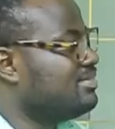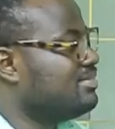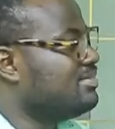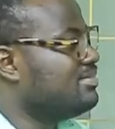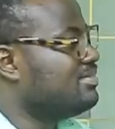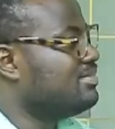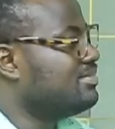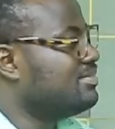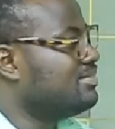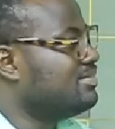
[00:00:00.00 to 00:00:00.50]

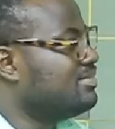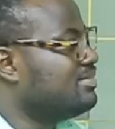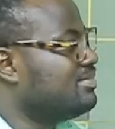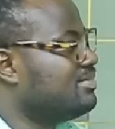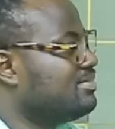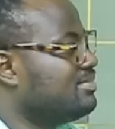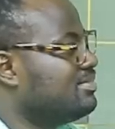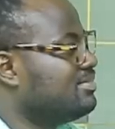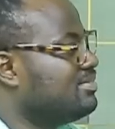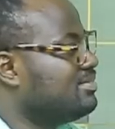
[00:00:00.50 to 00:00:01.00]

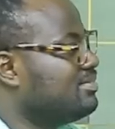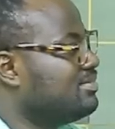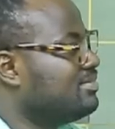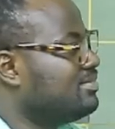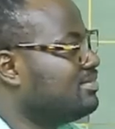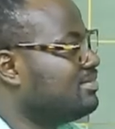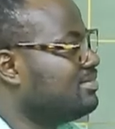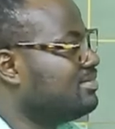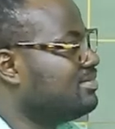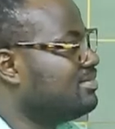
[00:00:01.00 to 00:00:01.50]

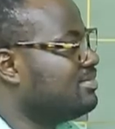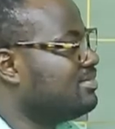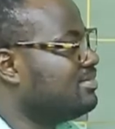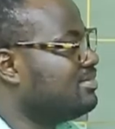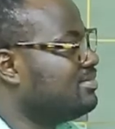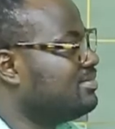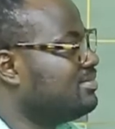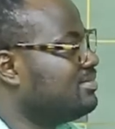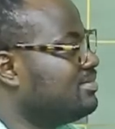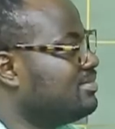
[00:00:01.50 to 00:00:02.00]

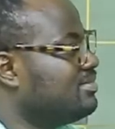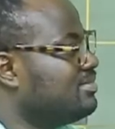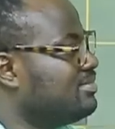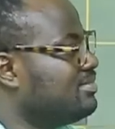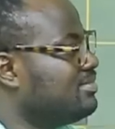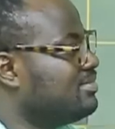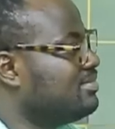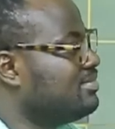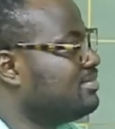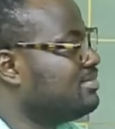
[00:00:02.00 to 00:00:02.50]

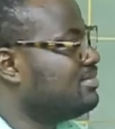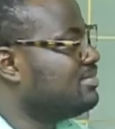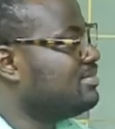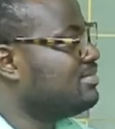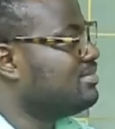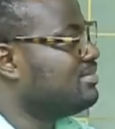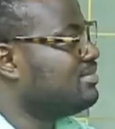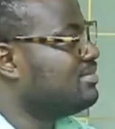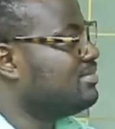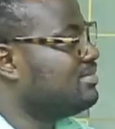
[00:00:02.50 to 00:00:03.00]

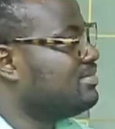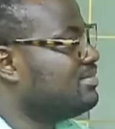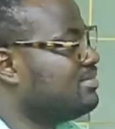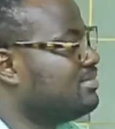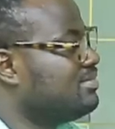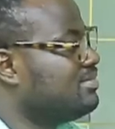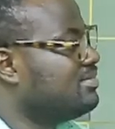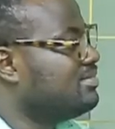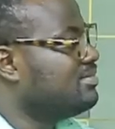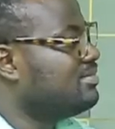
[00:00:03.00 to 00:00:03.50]

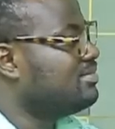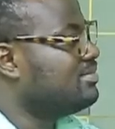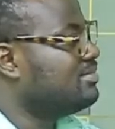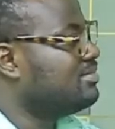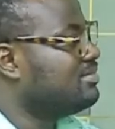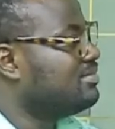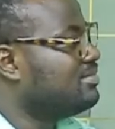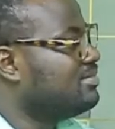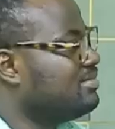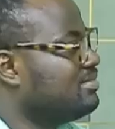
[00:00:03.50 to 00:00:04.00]

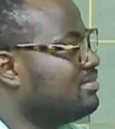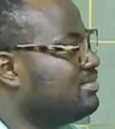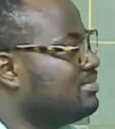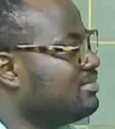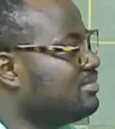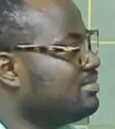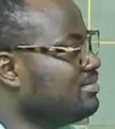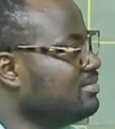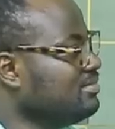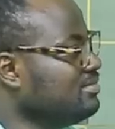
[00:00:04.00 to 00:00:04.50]

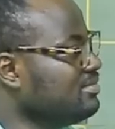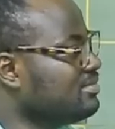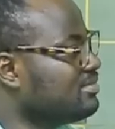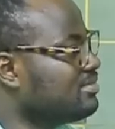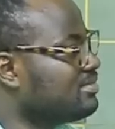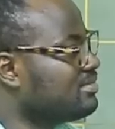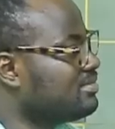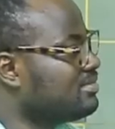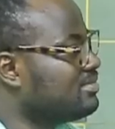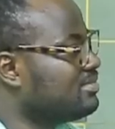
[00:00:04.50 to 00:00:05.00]

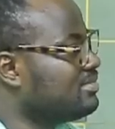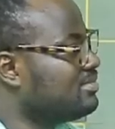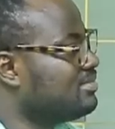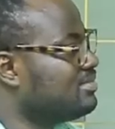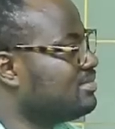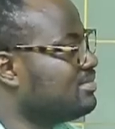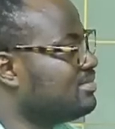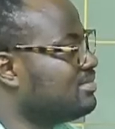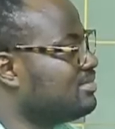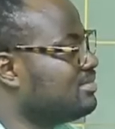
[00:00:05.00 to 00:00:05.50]

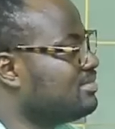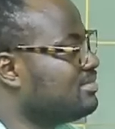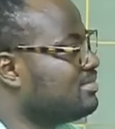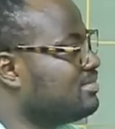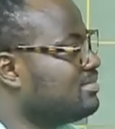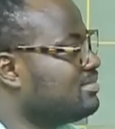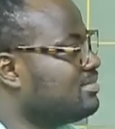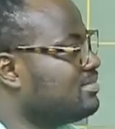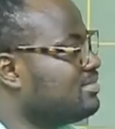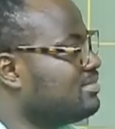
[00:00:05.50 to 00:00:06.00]

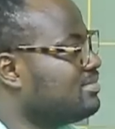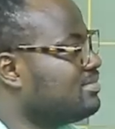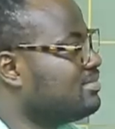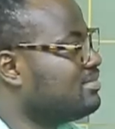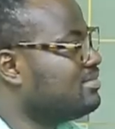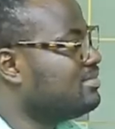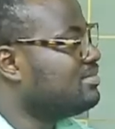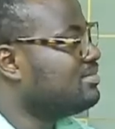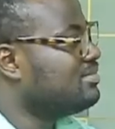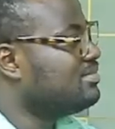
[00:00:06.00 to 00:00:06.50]

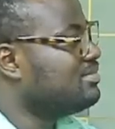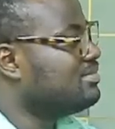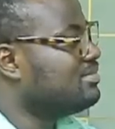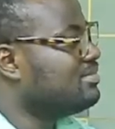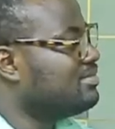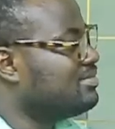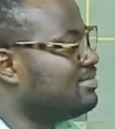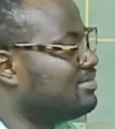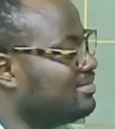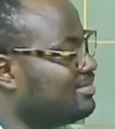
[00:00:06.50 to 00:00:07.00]

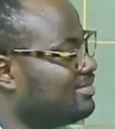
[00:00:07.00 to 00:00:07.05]
(silent)